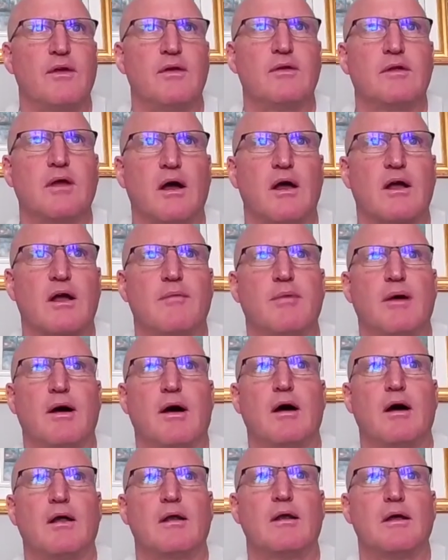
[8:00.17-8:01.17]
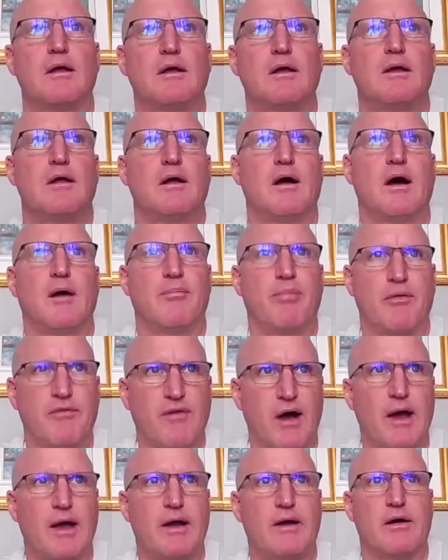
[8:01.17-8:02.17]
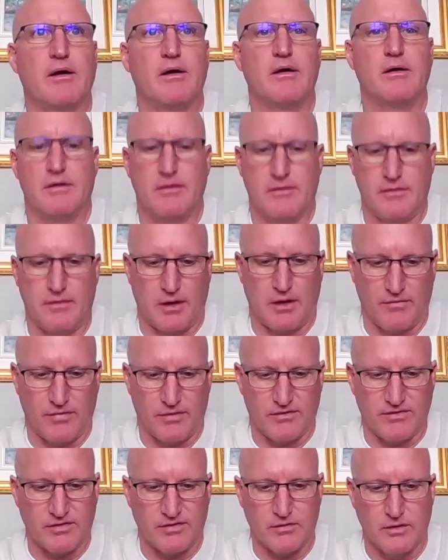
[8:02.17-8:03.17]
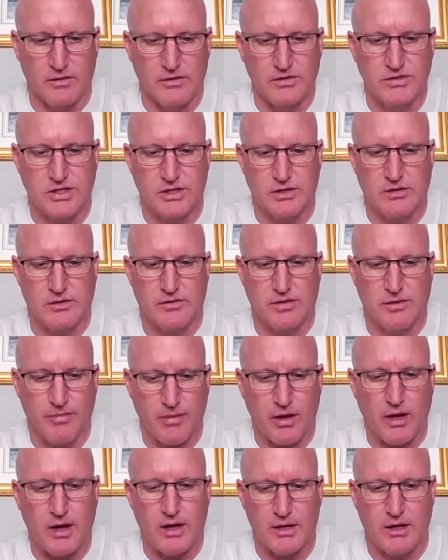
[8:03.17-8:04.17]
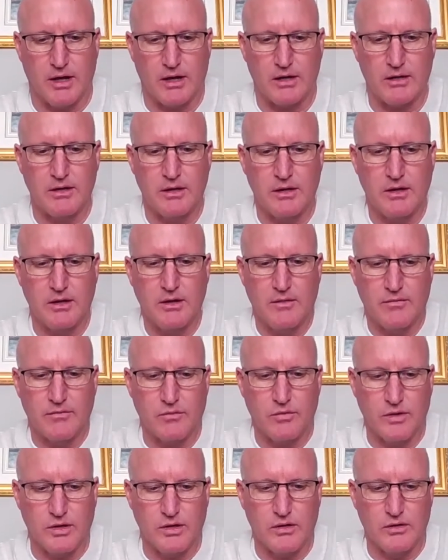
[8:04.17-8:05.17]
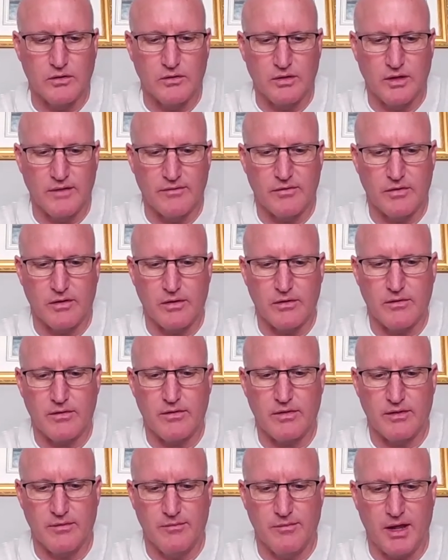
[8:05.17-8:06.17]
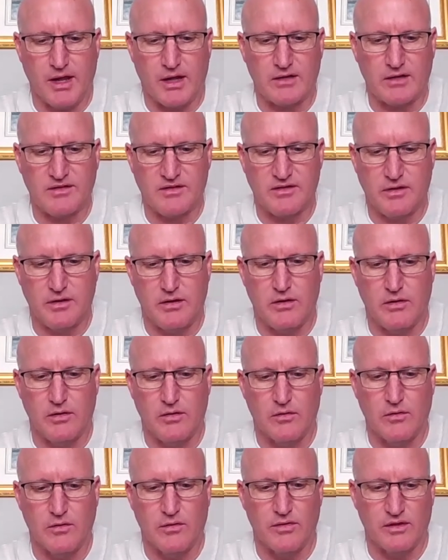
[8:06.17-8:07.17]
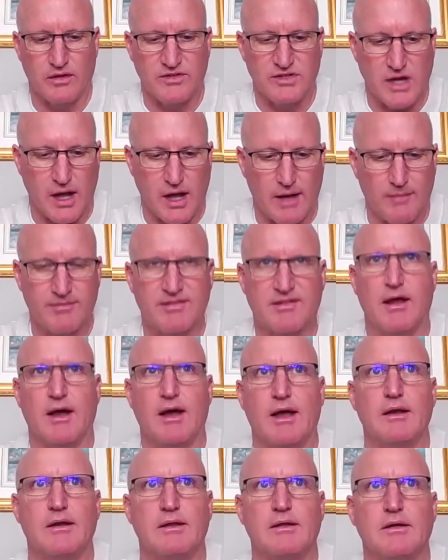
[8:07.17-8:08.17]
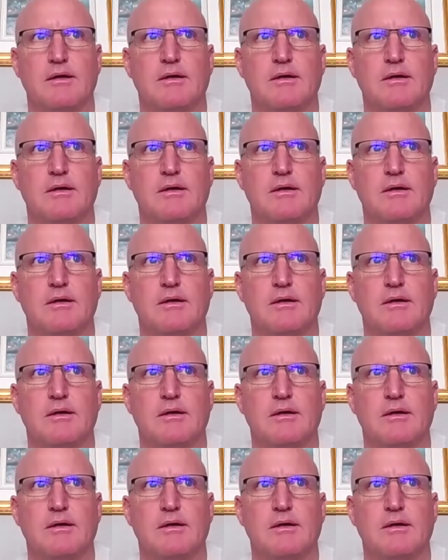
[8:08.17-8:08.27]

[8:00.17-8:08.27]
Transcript: you talk about a provider of the solution or the product, when you deliver the mix to the job site,